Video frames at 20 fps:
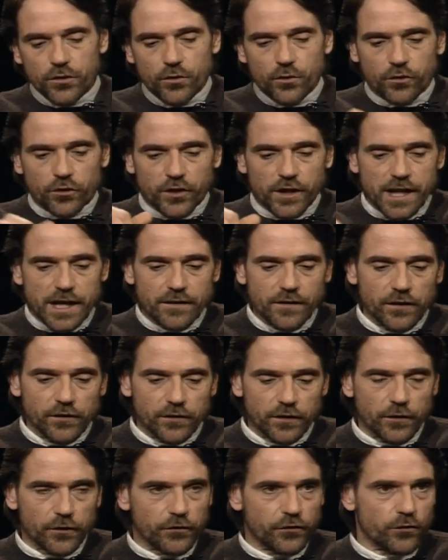create these
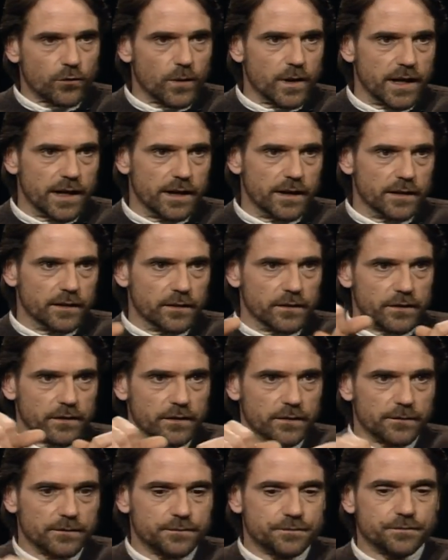little squares,
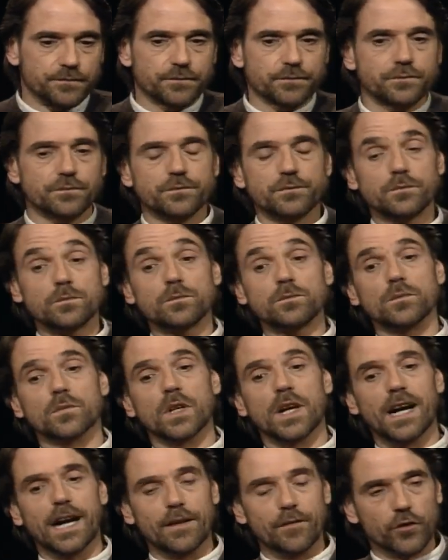
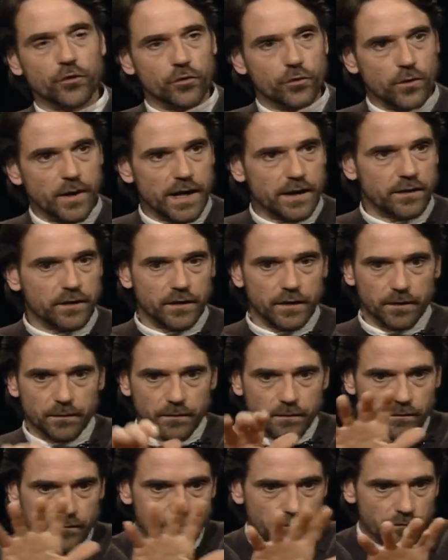and the director
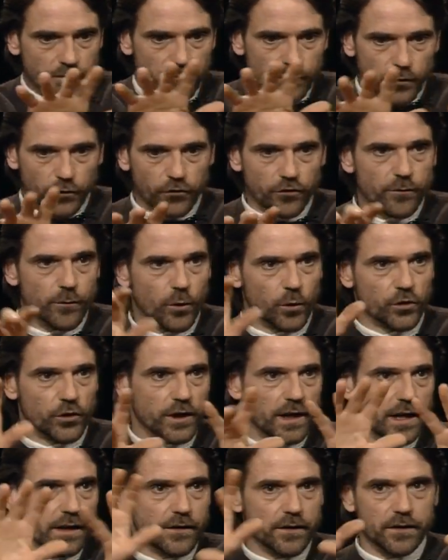puts them all
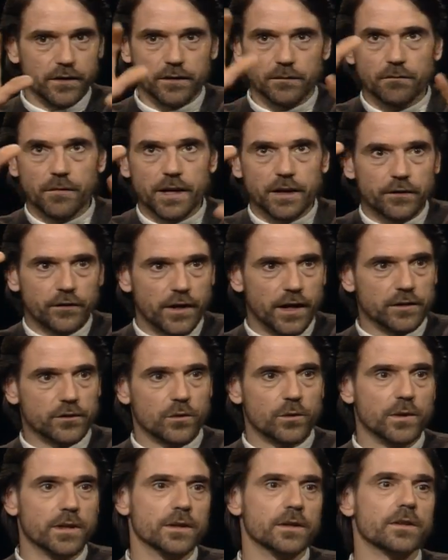together and makes that
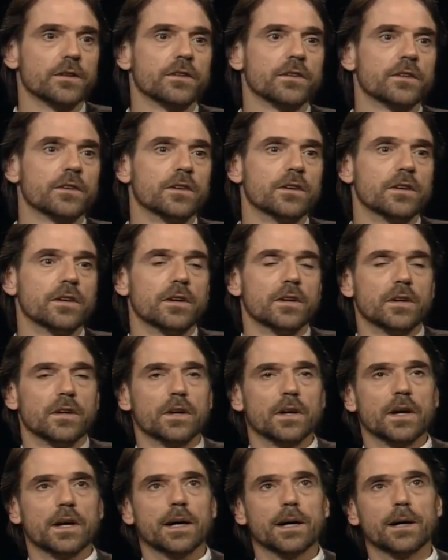quilt.
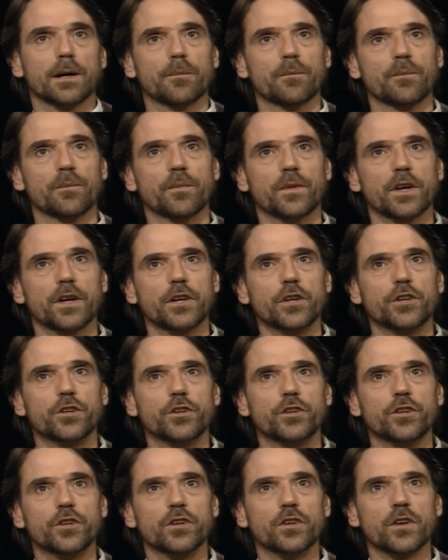
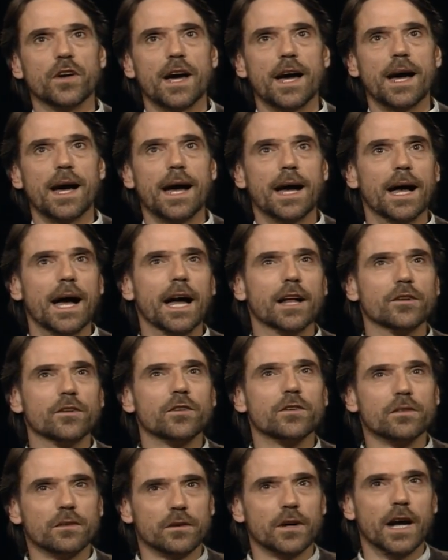And
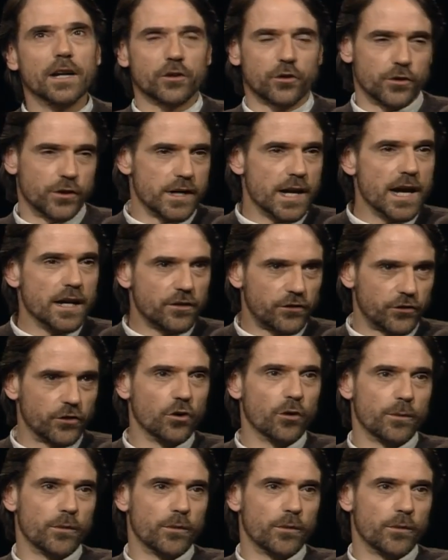and creates your